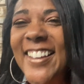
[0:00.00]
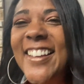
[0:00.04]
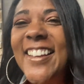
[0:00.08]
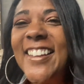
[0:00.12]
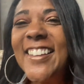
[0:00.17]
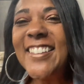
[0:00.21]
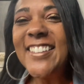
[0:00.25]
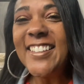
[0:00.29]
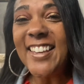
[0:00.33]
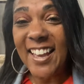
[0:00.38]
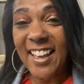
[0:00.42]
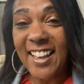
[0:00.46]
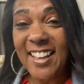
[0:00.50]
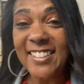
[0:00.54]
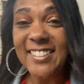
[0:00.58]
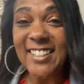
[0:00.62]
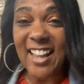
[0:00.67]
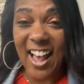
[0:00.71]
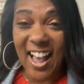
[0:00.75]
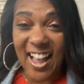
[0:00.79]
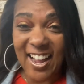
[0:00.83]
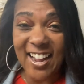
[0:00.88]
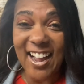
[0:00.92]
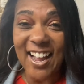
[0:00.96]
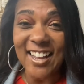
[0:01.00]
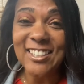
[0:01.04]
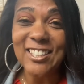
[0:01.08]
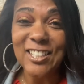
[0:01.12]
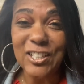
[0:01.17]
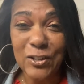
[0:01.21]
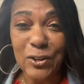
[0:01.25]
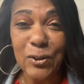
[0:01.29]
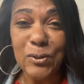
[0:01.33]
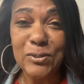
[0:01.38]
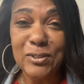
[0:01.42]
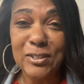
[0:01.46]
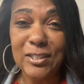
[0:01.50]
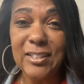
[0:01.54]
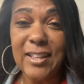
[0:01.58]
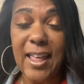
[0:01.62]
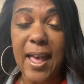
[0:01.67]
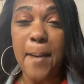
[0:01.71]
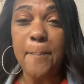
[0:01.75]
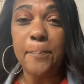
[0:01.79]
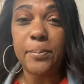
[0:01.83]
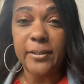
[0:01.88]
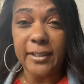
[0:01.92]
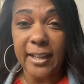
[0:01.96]
yes, I got to go to
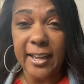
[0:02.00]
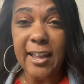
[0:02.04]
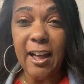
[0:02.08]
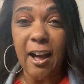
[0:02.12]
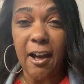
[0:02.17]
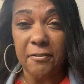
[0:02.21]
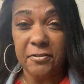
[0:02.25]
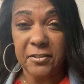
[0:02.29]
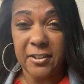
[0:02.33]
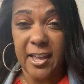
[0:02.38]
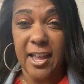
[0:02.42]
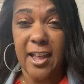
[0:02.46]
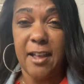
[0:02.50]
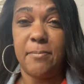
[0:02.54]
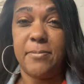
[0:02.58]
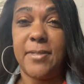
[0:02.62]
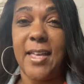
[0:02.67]
that playoff game,